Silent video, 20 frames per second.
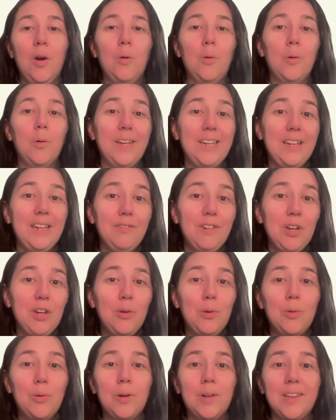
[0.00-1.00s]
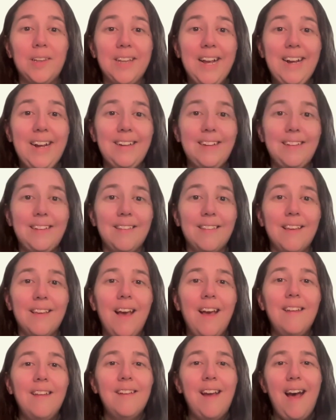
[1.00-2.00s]
or even Google Lens
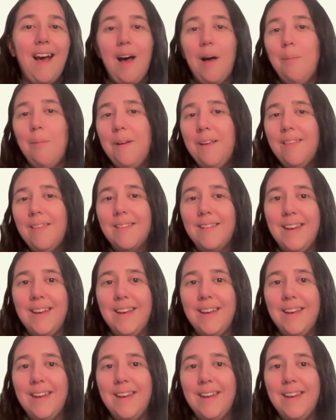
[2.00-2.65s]
to help us